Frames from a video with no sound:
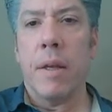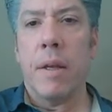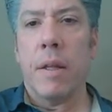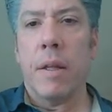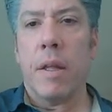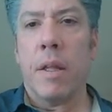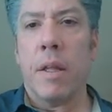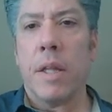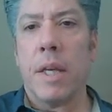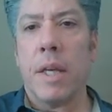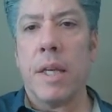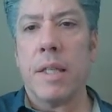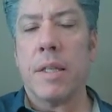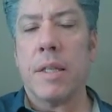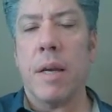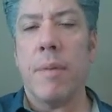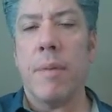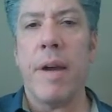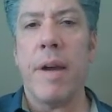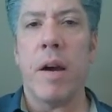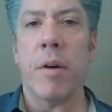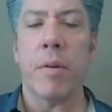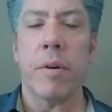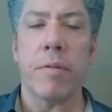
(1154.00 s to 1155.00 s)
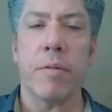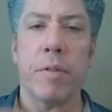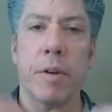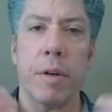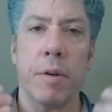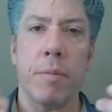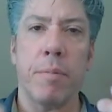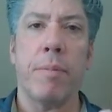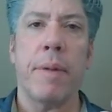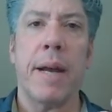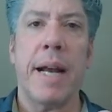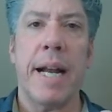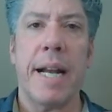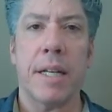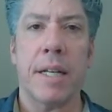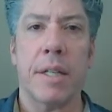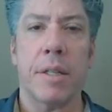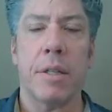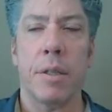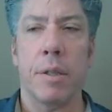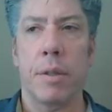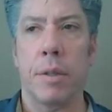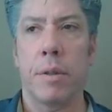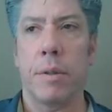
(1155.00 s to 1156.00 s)
they somehow revert back
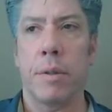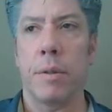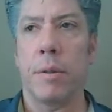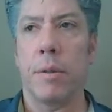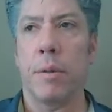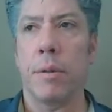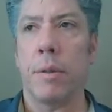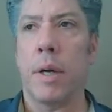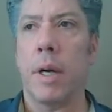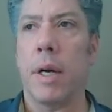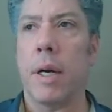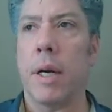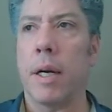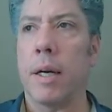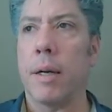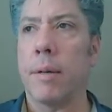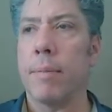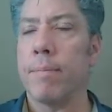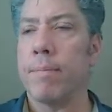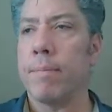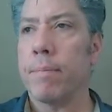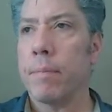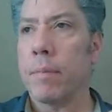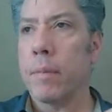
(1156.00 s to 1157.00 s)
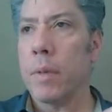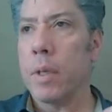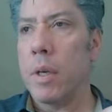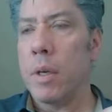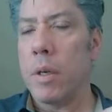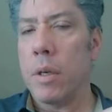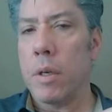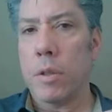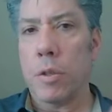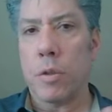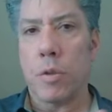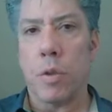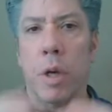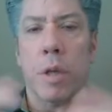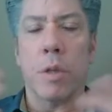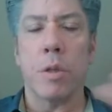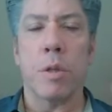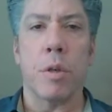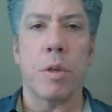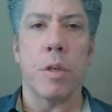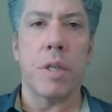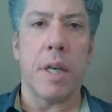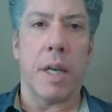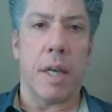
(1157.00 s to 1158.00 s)
to um,
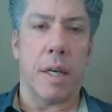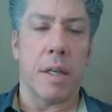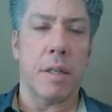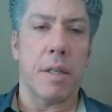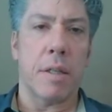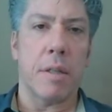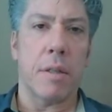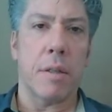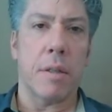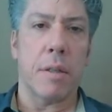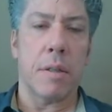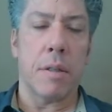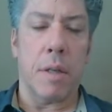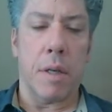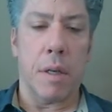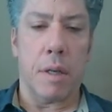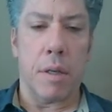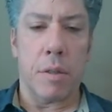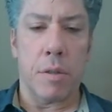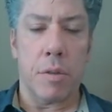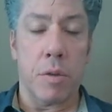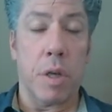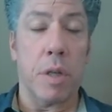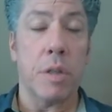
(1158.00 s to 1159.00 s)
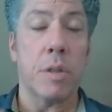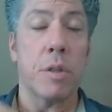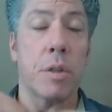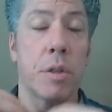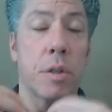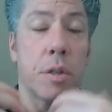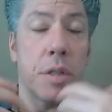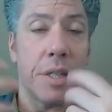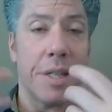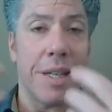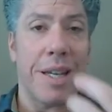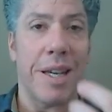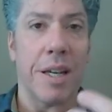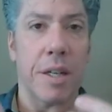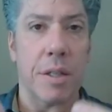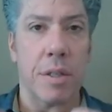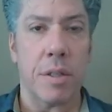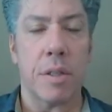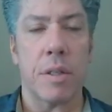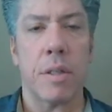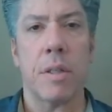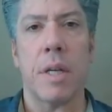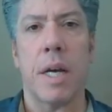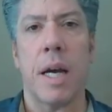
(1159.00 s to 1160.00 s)
structured text, uh, structured
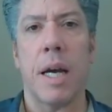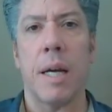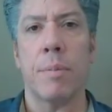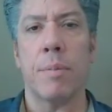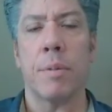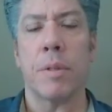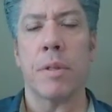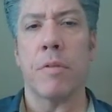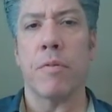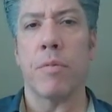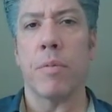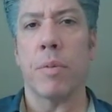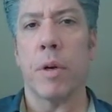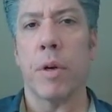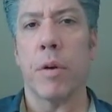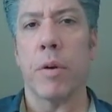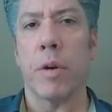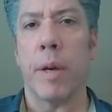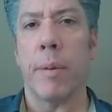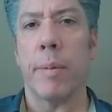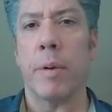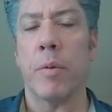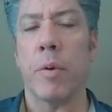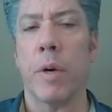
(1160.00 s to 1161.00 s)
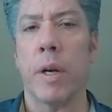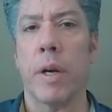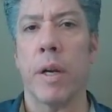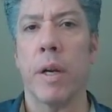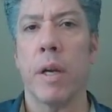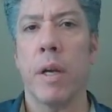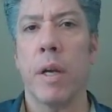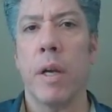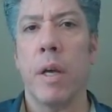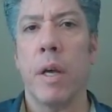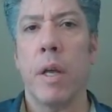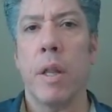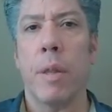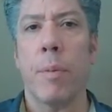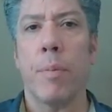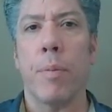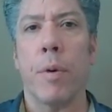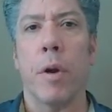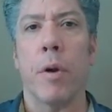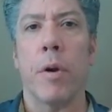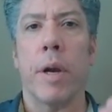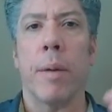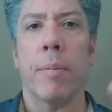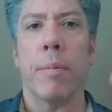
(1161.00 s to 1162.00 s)
text types of programming, where the
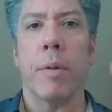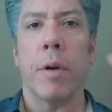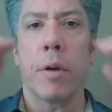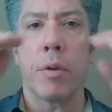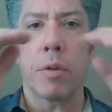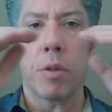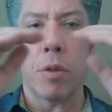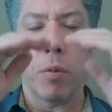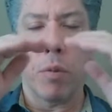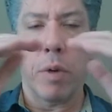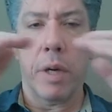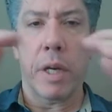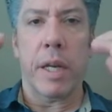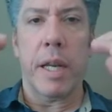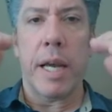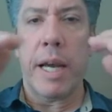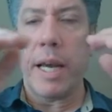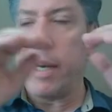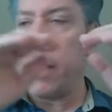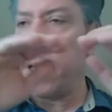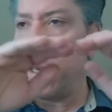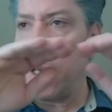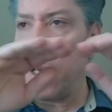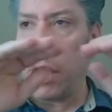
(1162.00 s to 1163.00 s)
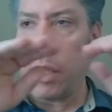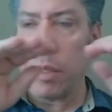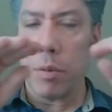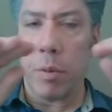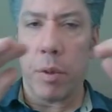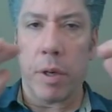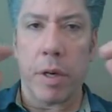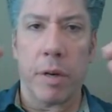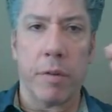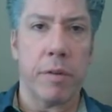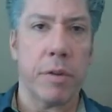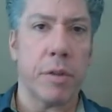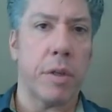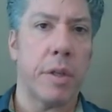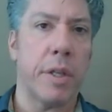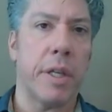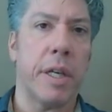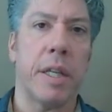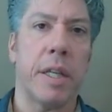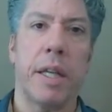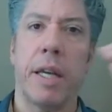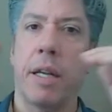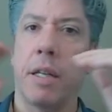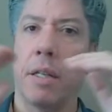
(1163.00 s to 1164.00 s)
program goes to one line, it does whatever's on
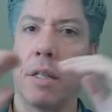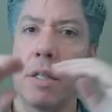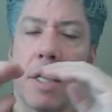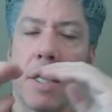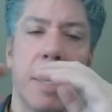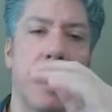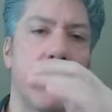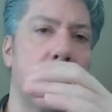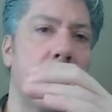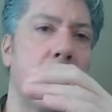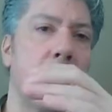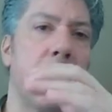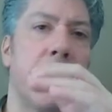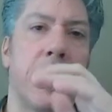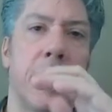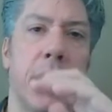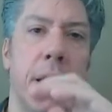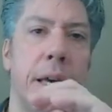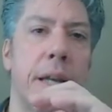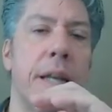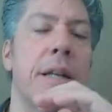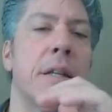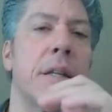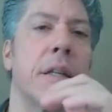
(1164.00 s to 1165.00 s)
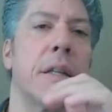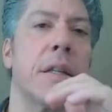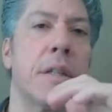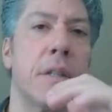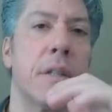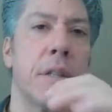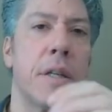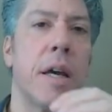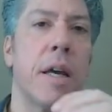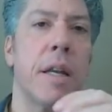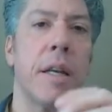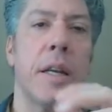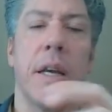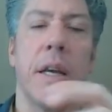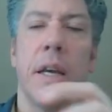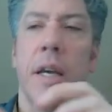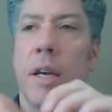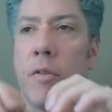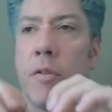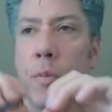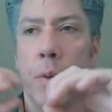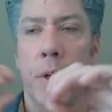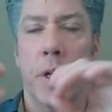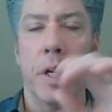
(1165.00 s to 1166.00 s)
that line, it stays on that line until it's done.
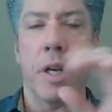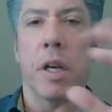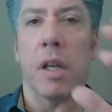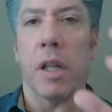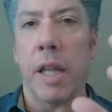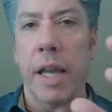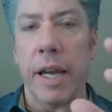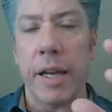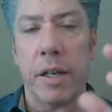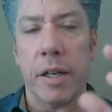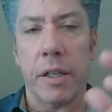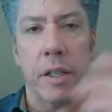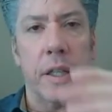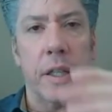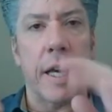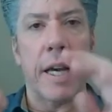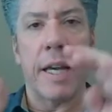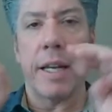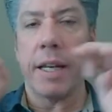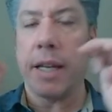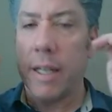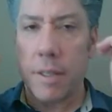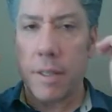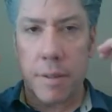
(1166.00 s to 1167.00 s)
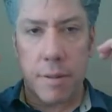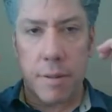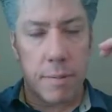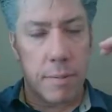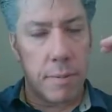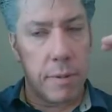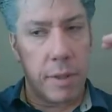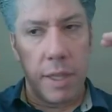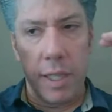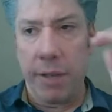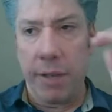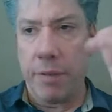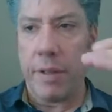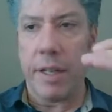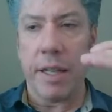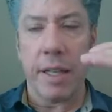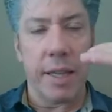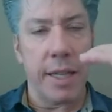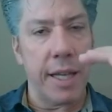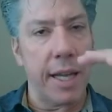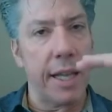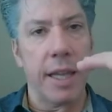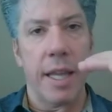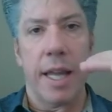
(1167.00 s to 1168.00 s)
If you put a delay on the line, it's living at
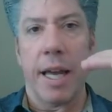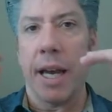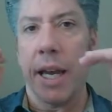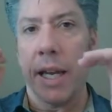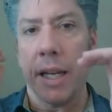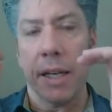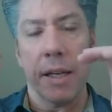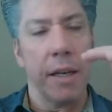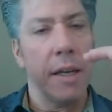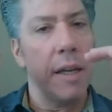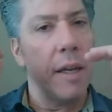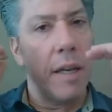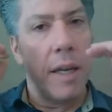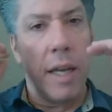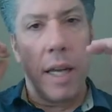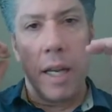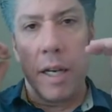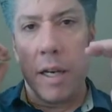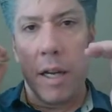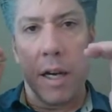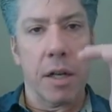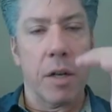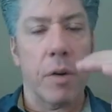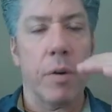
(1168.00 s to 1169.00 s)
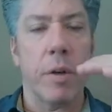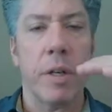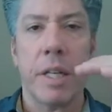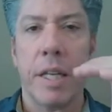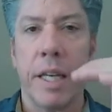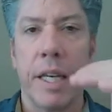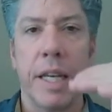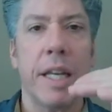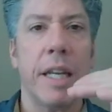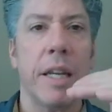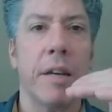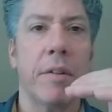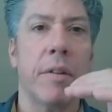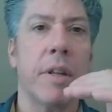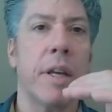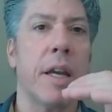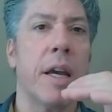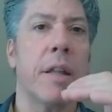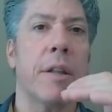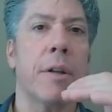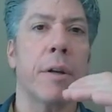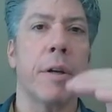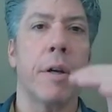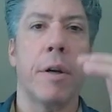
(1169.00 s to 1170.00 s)
that line and not going to any of the
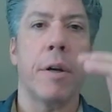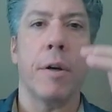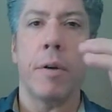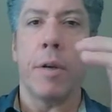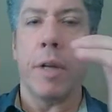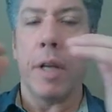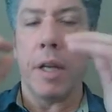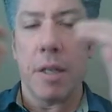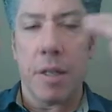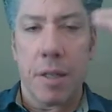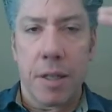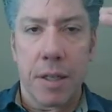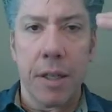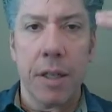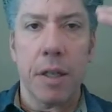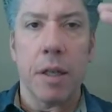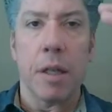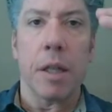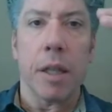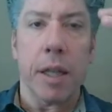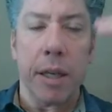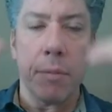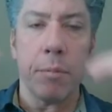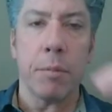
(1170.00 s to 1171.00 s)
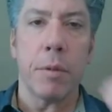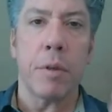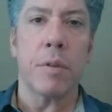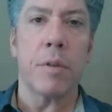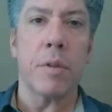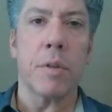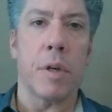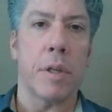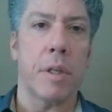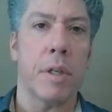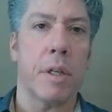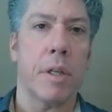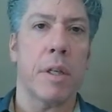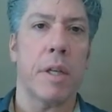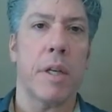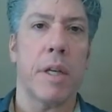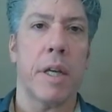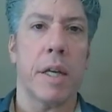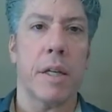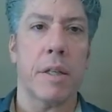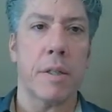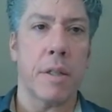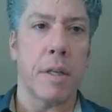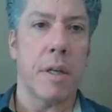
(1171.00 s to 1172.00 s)
other code until it moves on to the
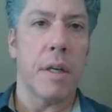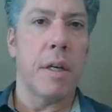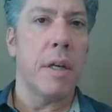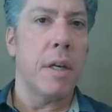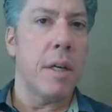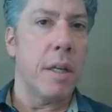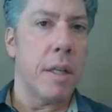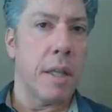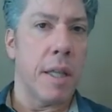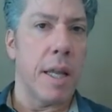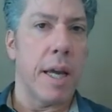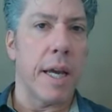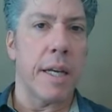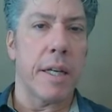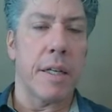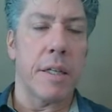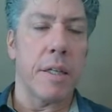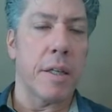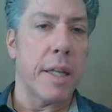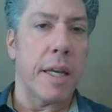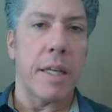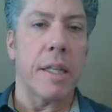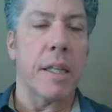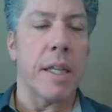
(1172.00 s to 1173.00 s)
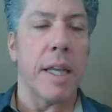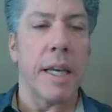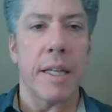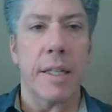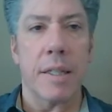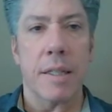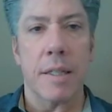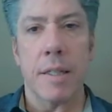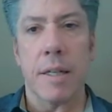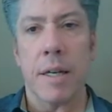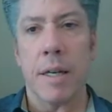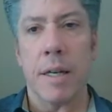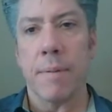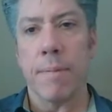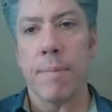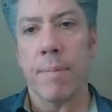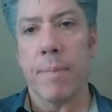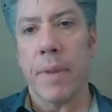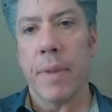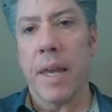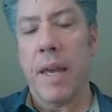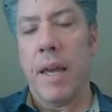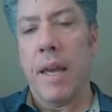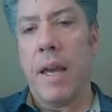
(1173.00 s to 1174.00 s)
next line, until that delay is done.
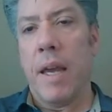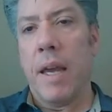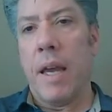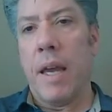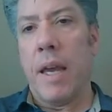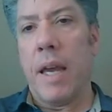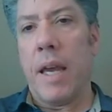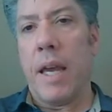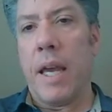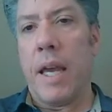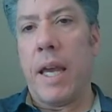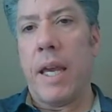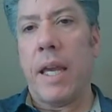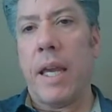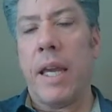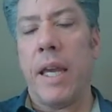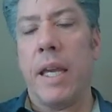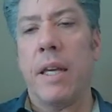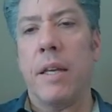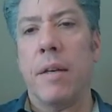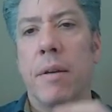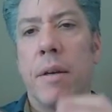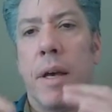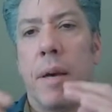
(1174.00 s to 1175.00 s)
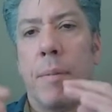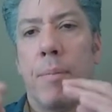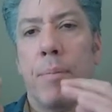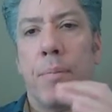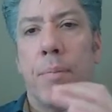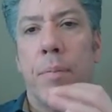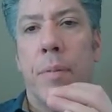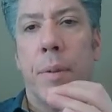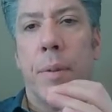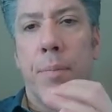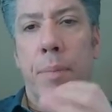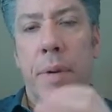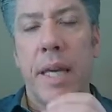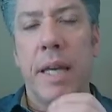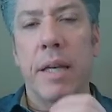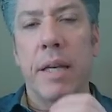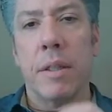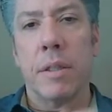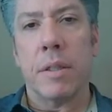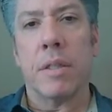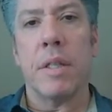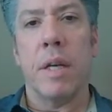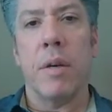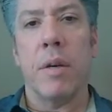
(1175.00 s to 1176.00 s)
In a, the
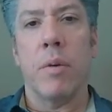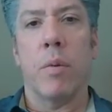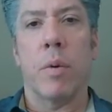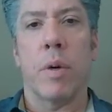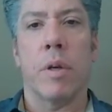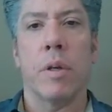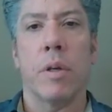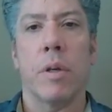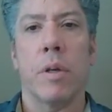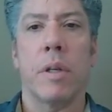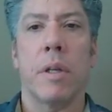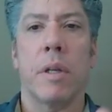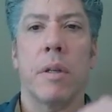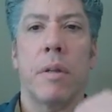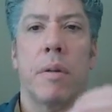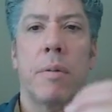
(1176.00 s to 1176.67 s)
PLC world,